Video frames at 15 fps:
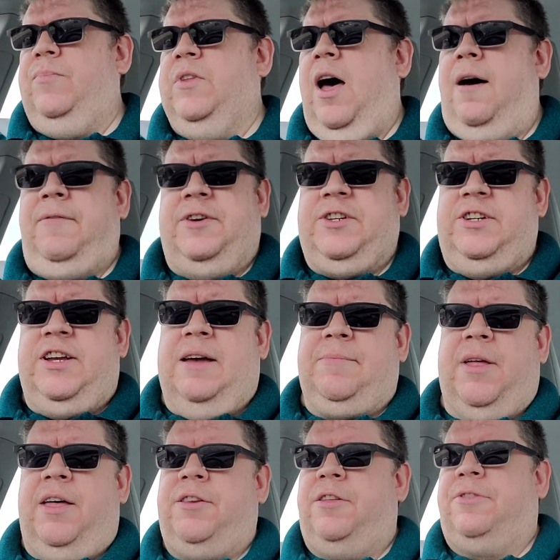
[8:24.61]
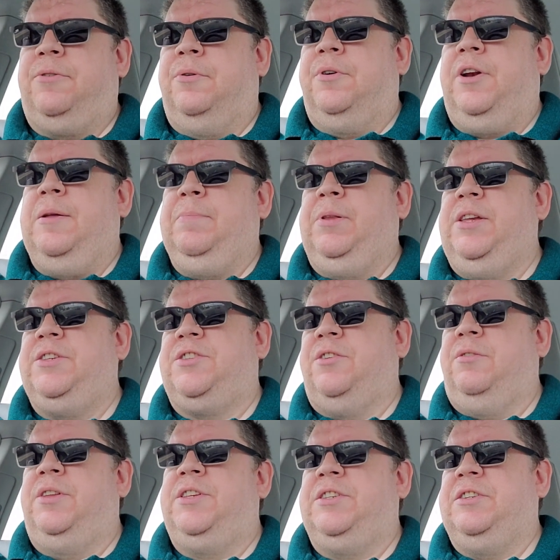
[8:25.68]
Obviously, I'm not an authority. Please
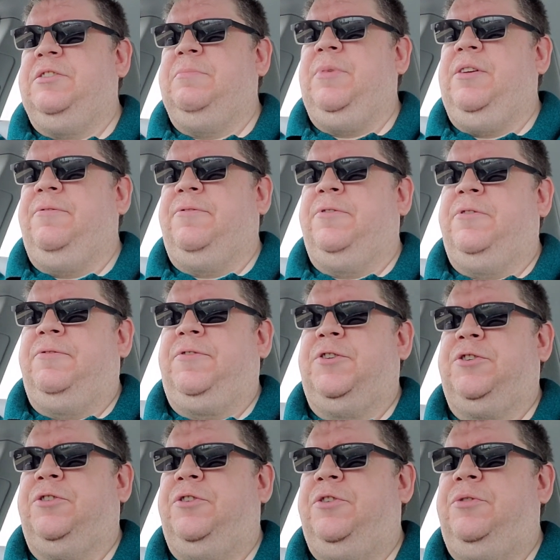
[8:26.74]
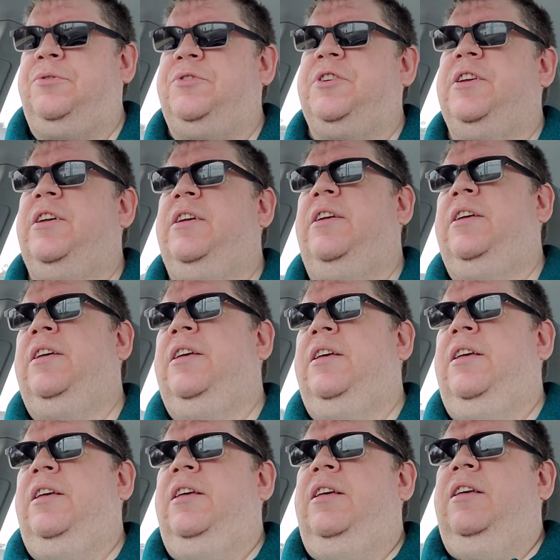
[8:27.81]
don't listen to me for official news
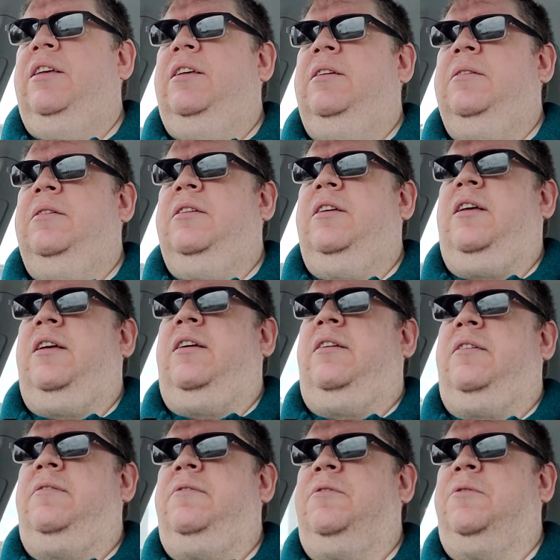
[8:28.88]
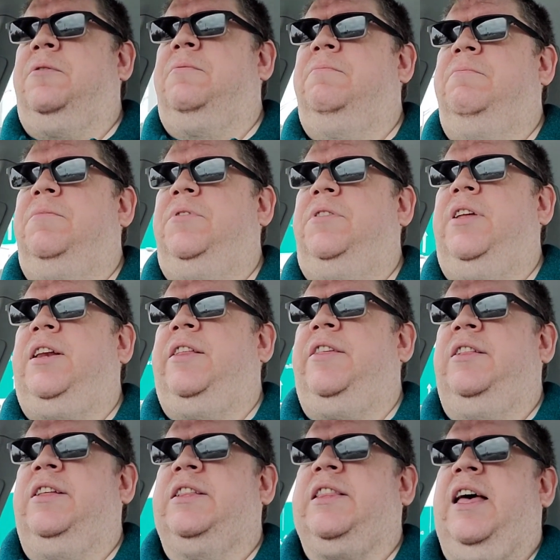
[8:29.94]
or
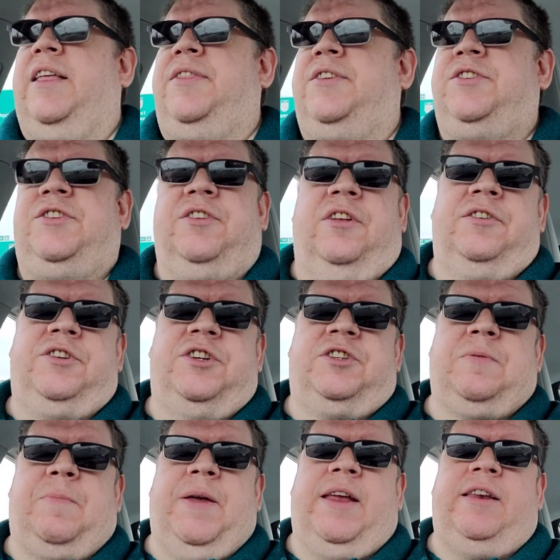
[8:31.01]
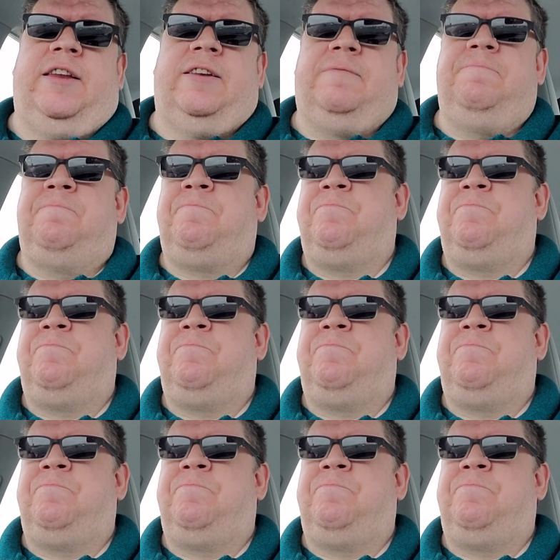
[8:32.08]
anything like that. This is all just opinion.